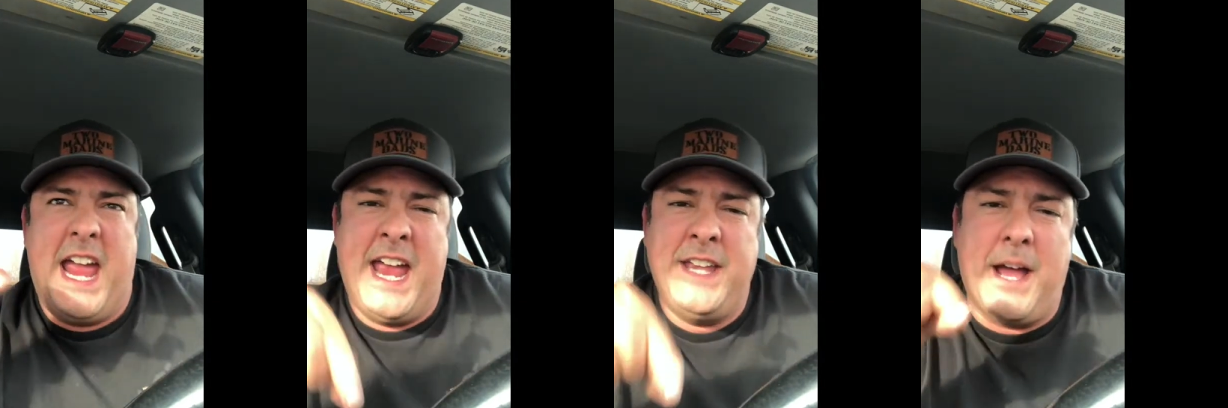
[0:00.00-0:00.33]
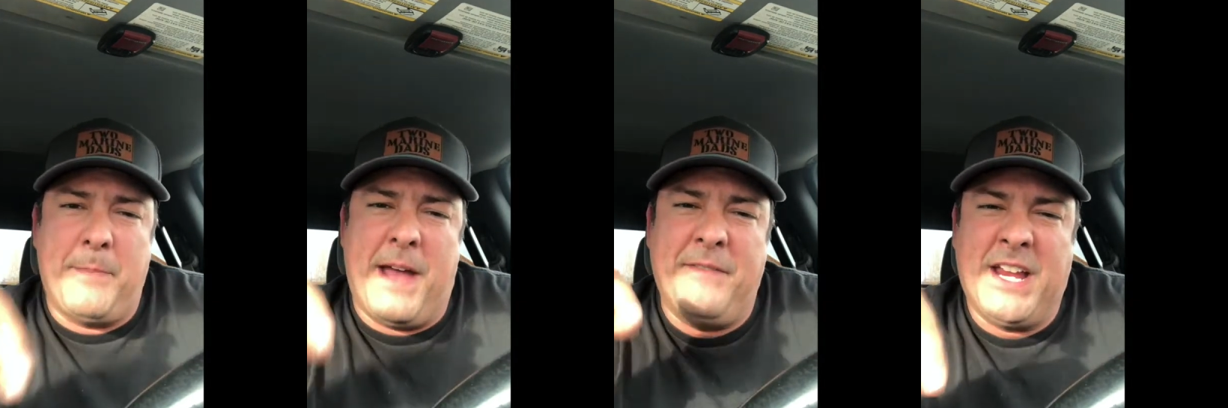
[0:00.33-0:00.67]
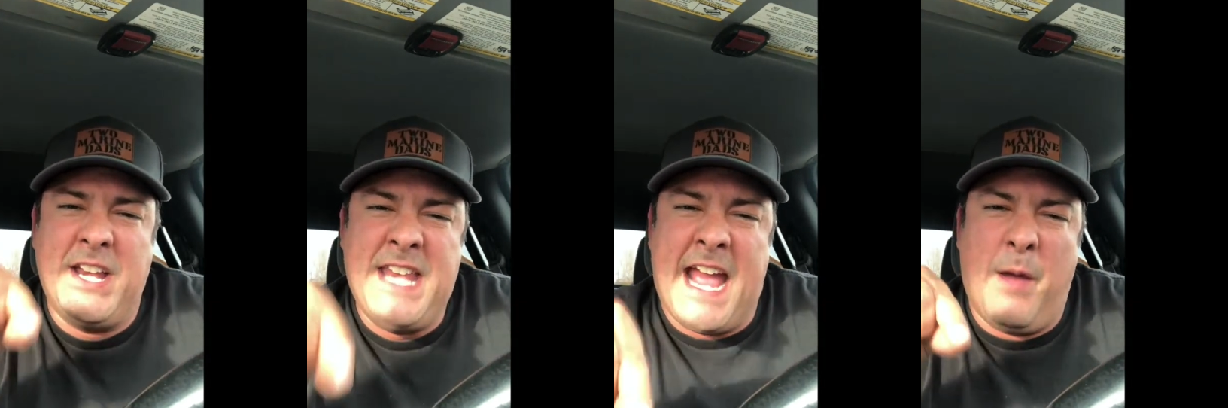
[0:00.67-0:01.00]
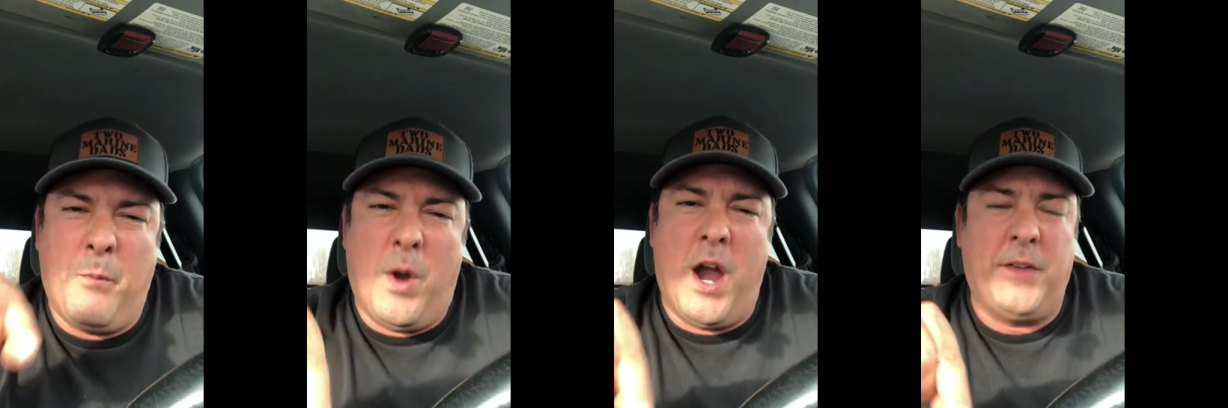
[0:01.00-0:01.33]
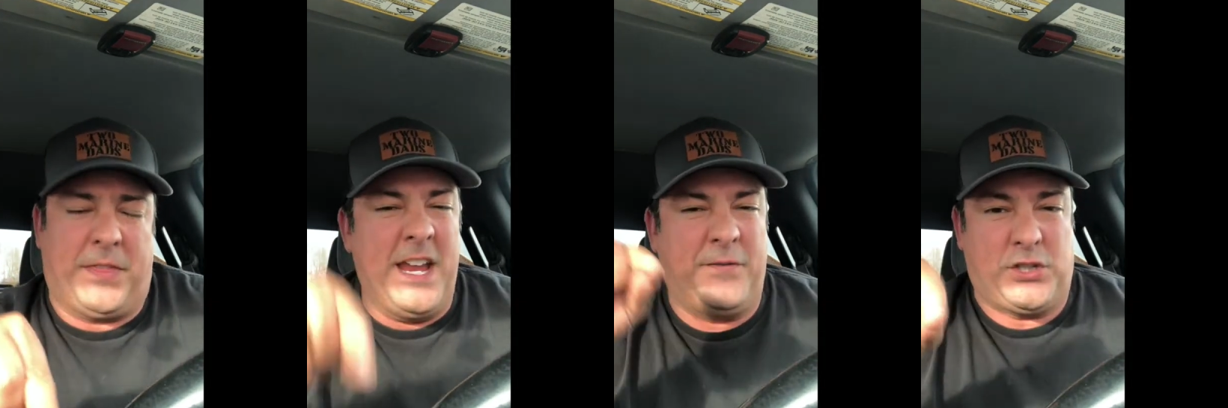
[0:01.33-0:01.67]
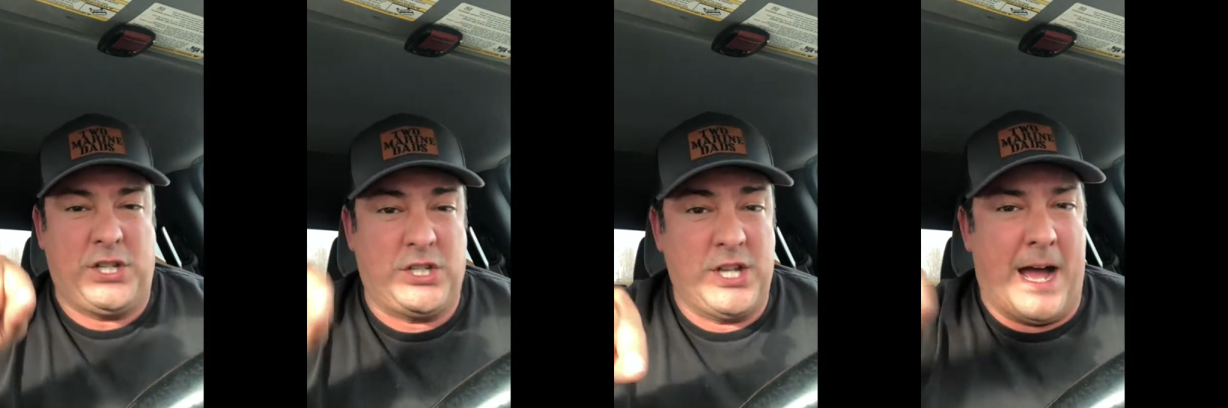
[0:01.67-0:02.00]
end up having a net worth, if
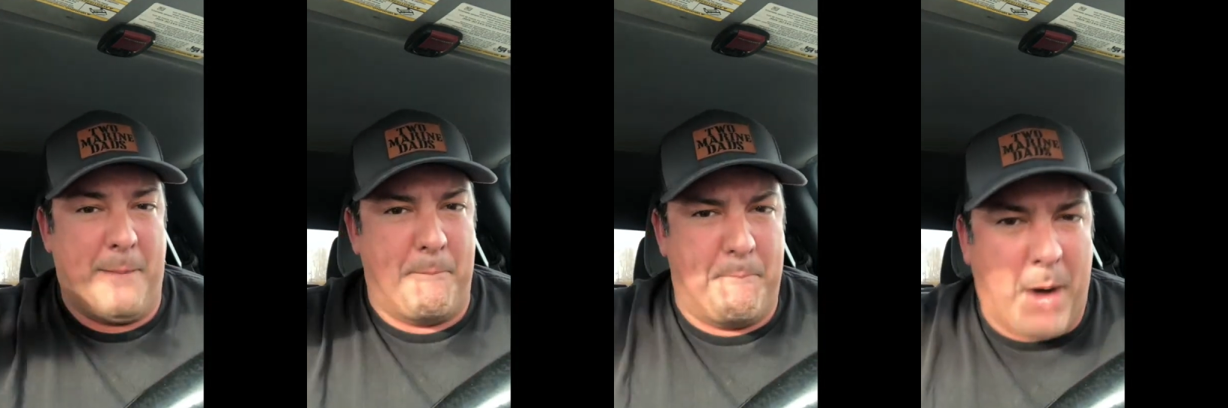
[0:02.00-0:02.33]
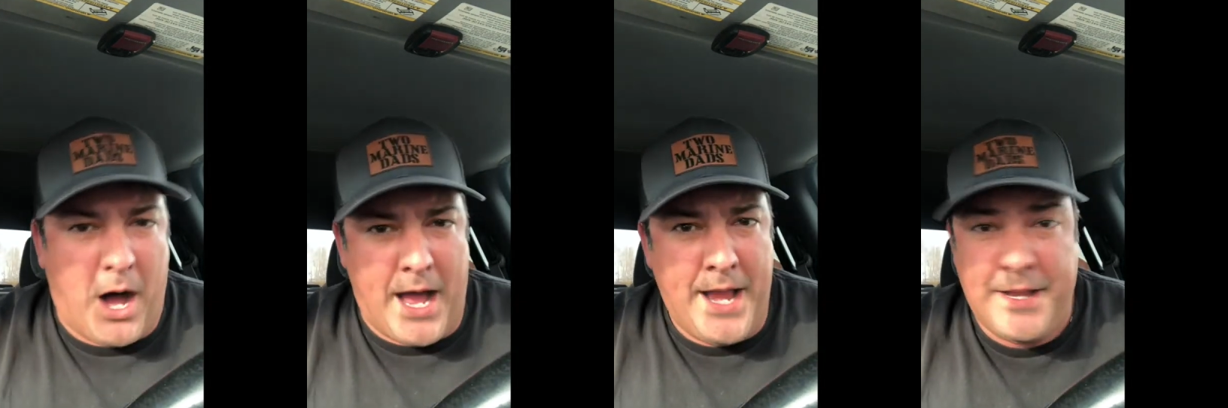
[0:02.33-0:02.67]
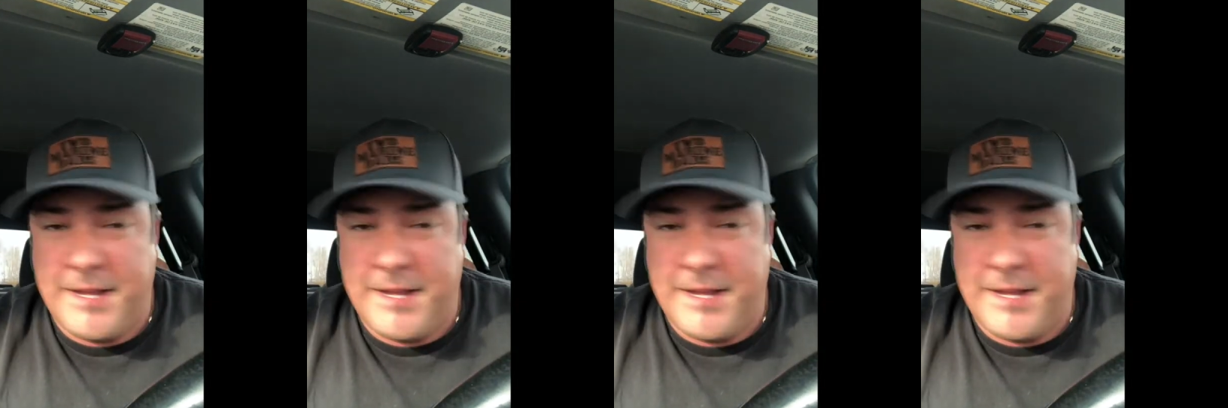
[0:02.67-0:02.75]
she's not bought,